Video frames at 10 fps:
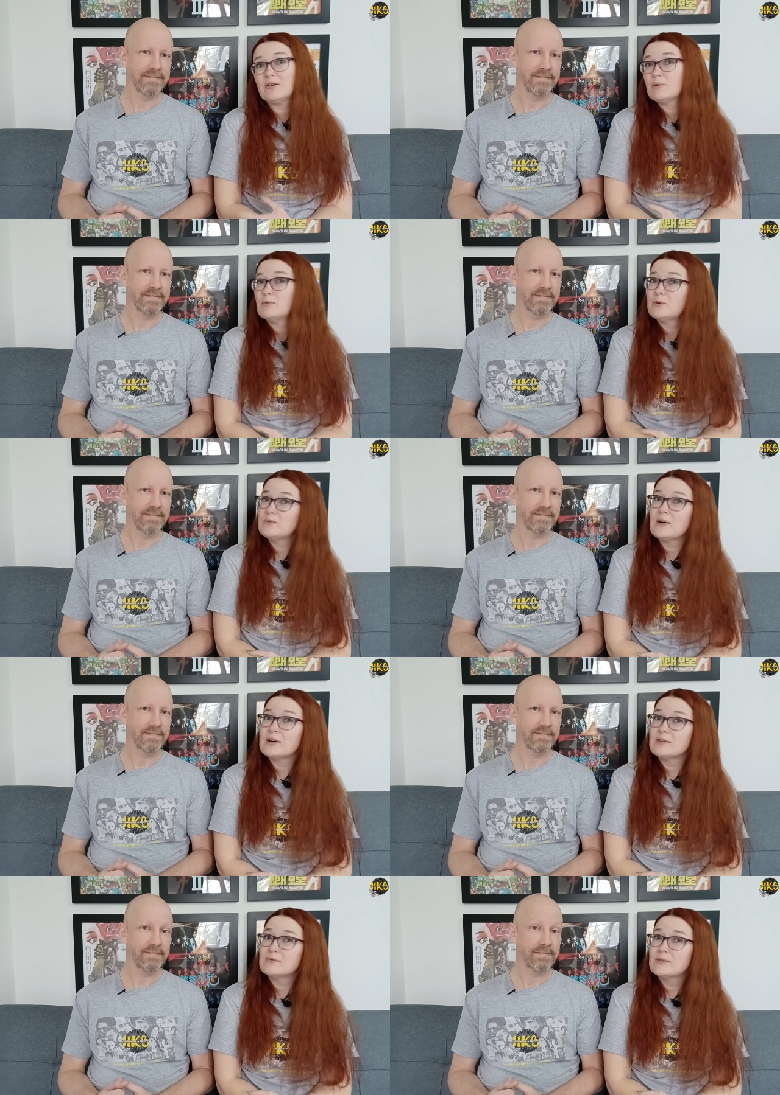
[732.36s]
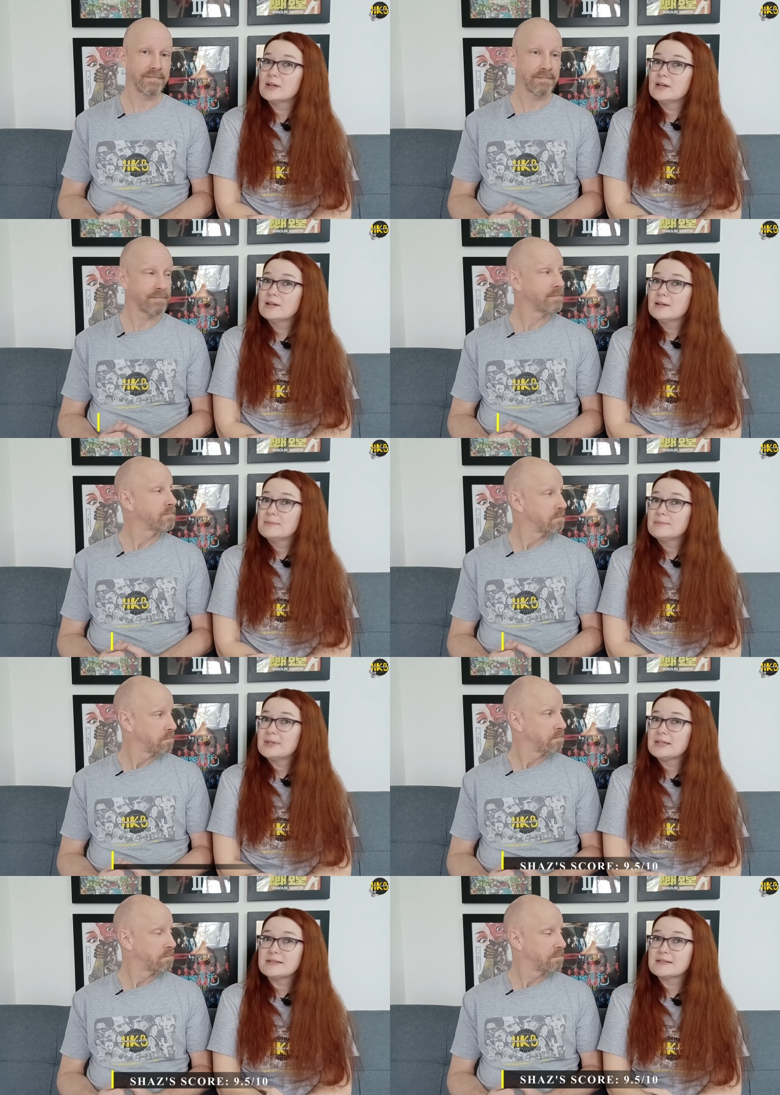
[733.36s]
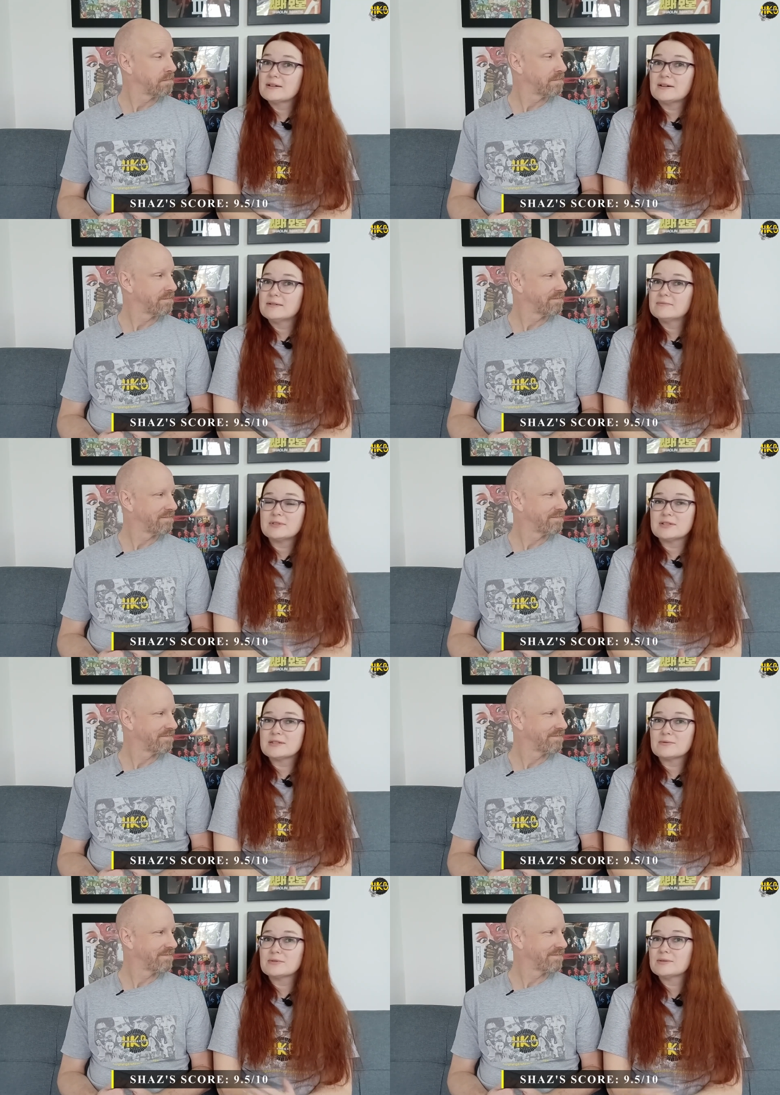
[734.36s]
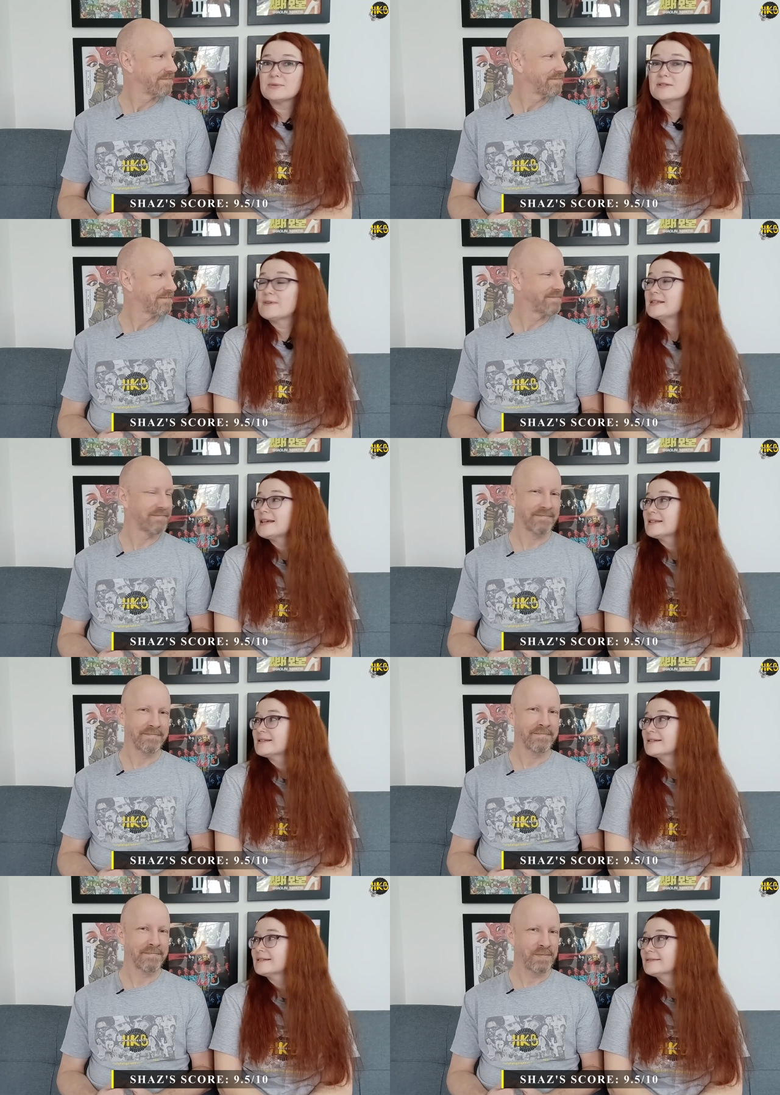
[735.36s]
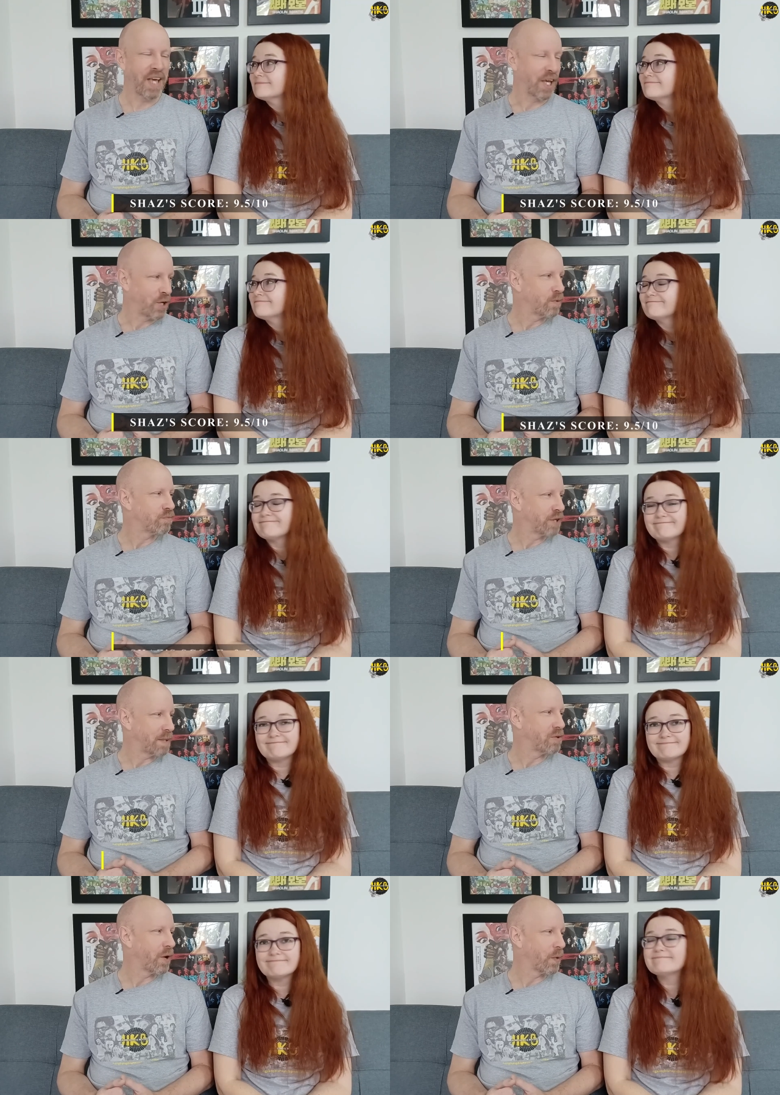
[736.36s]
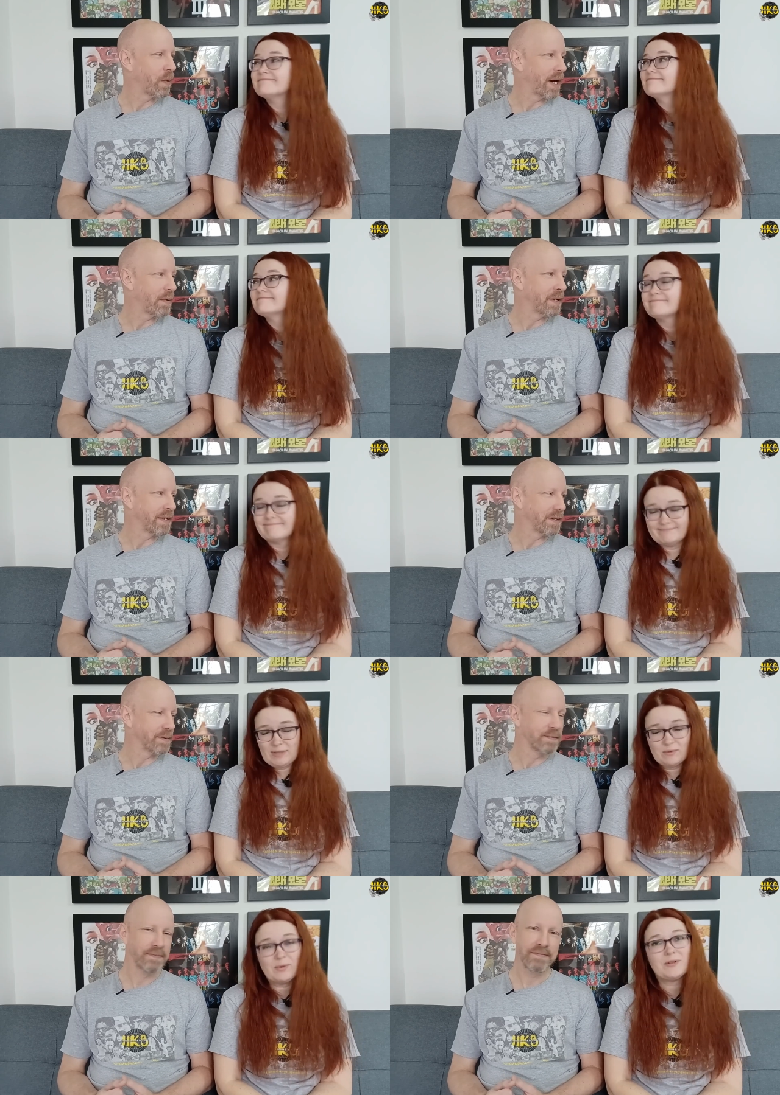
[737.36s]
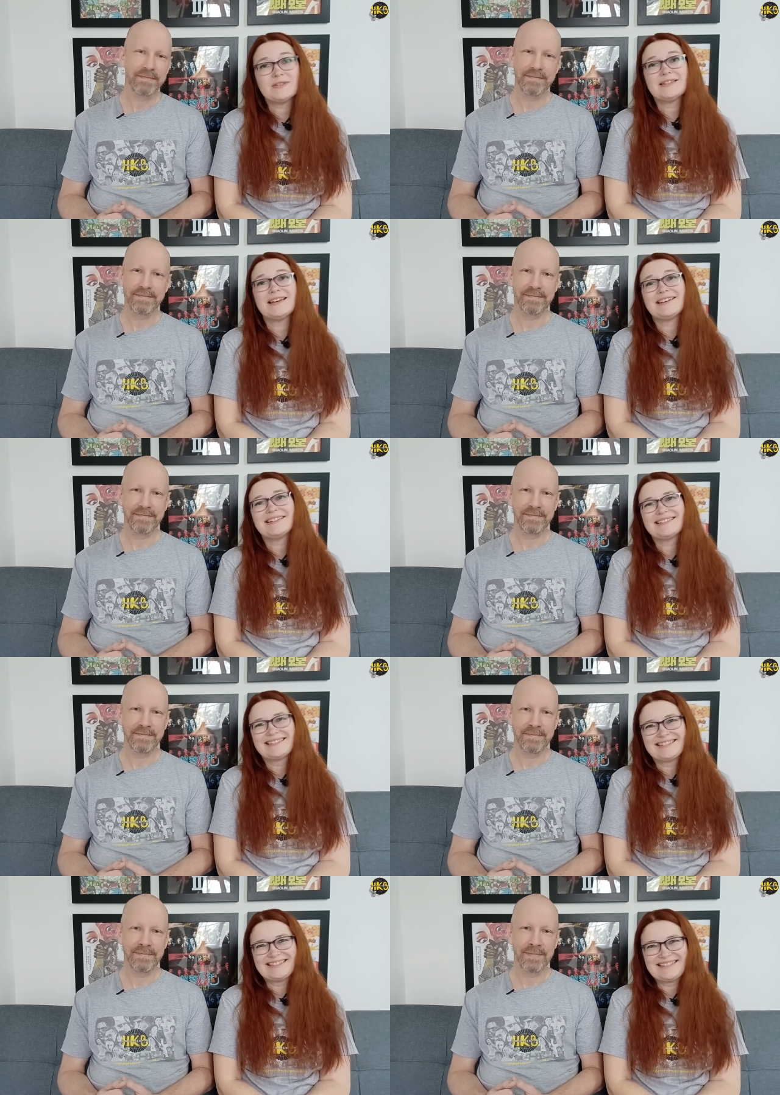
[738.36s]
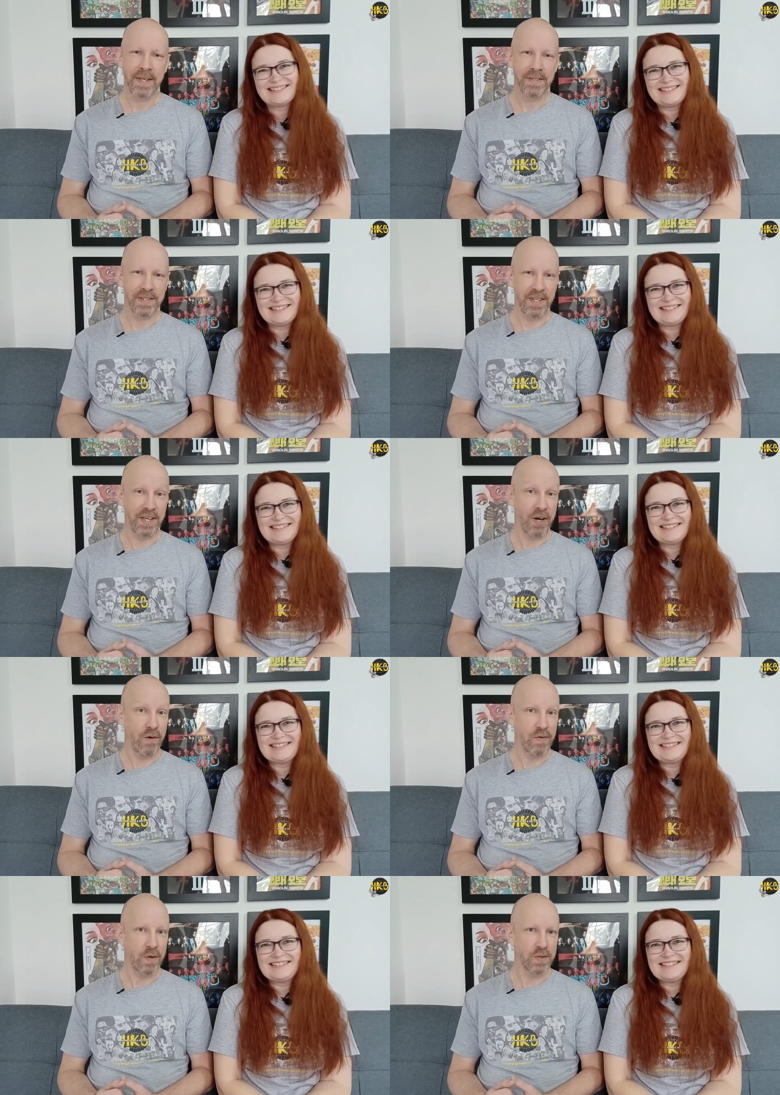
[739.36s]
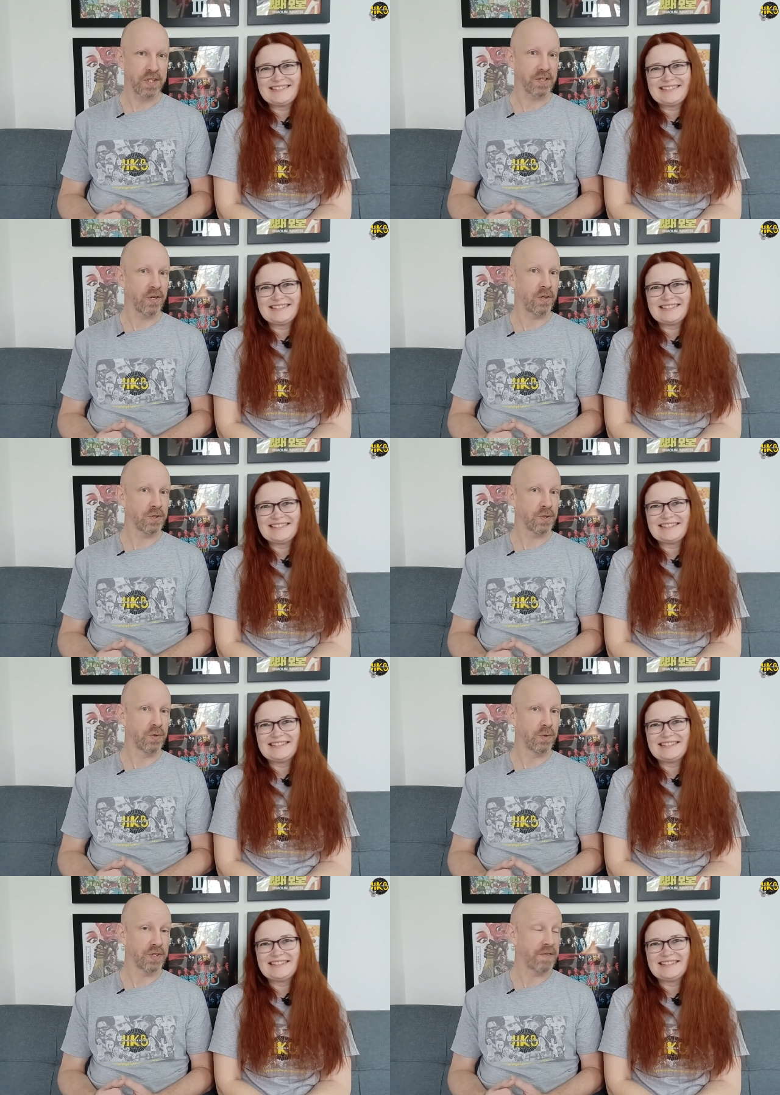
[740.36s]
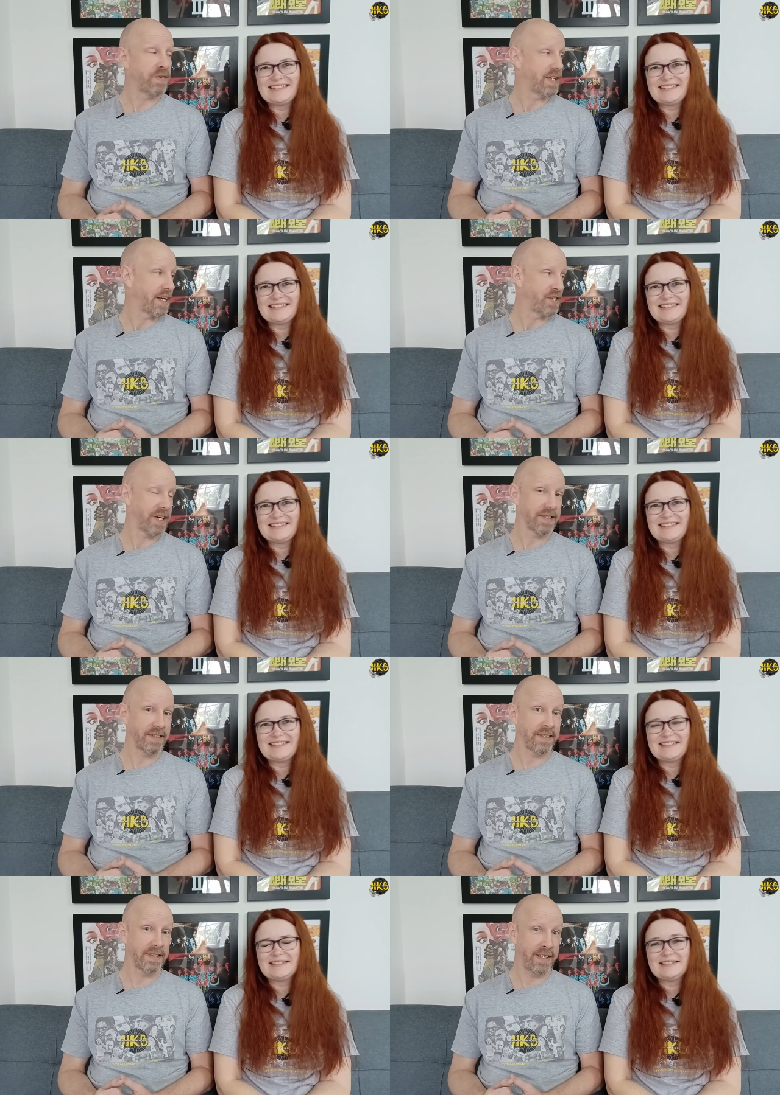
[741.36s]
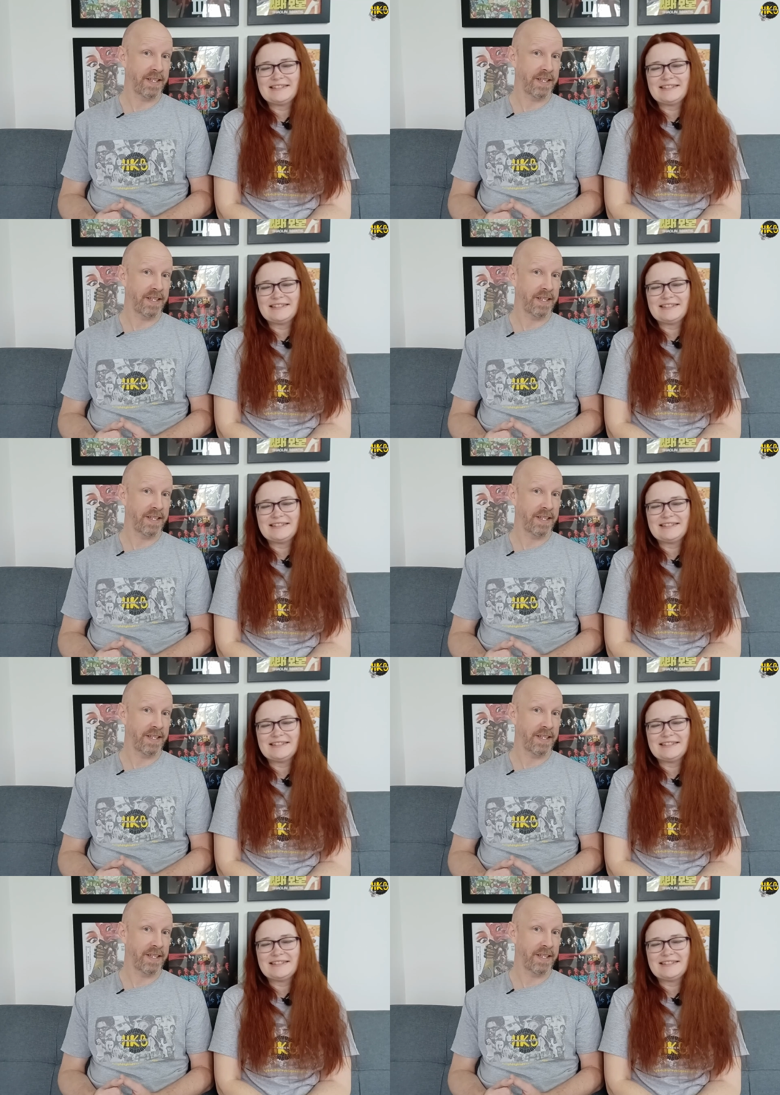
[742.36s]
Speaker 1: it 9.5 because I just thought it was fantastic.
Speaker 2: Yeah, you were pretty blown away, weren't you? I
Speaker 1: was, yeah.
Speaker 2: So there you go, folks. That's all scores. If you get a chance to